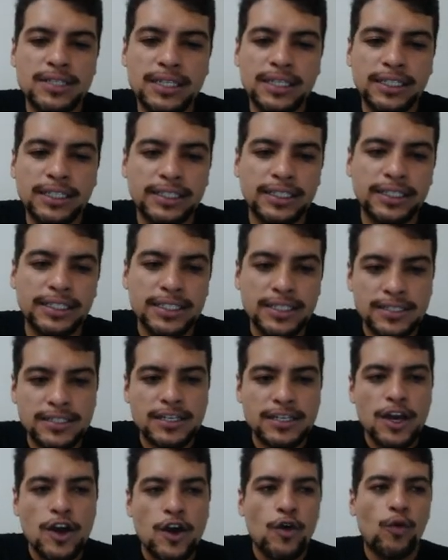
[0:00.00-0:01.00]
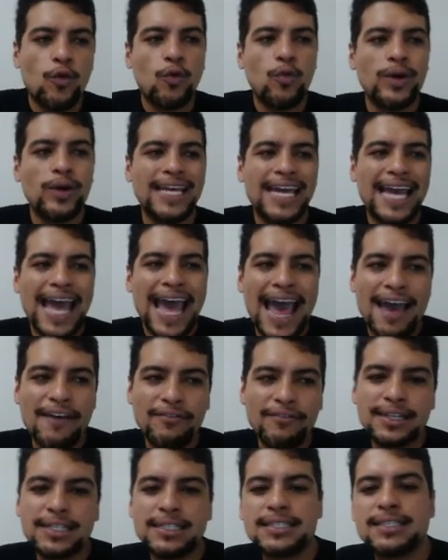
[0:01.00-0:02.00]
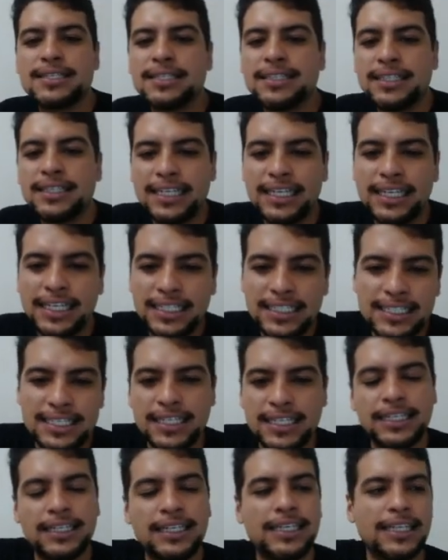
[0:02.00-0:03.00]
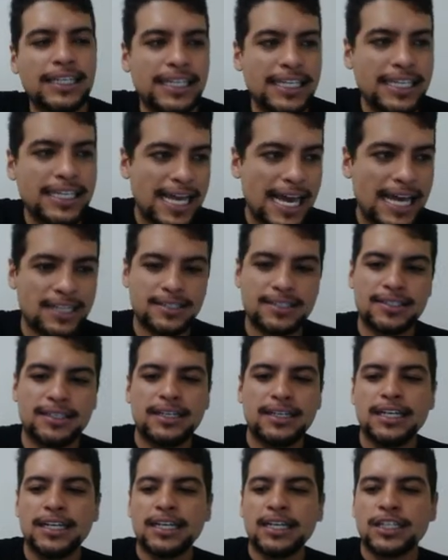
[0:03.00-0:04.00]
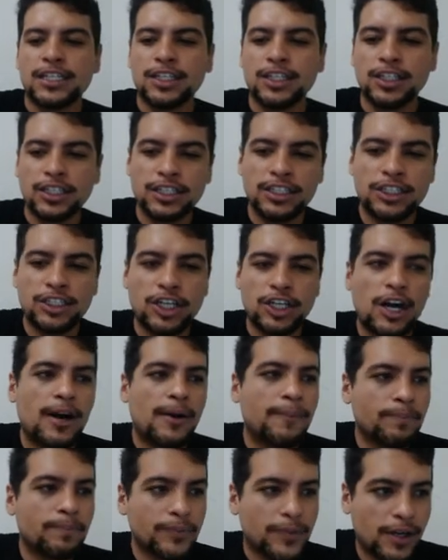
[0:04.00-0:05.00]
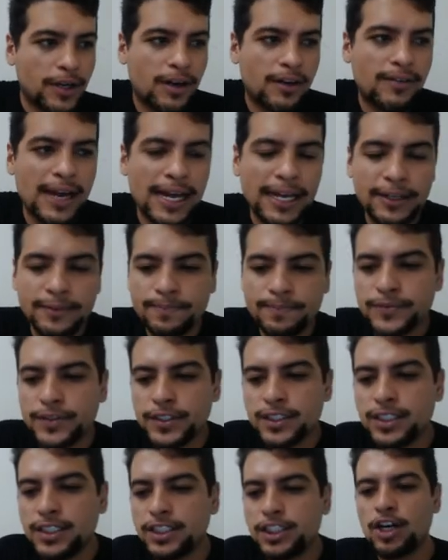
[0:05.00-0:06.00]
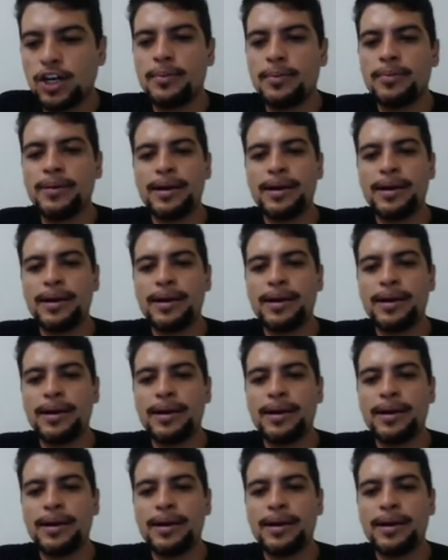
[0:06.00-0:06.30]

here is, we haven't eaten yet. Good job. All right. Good job,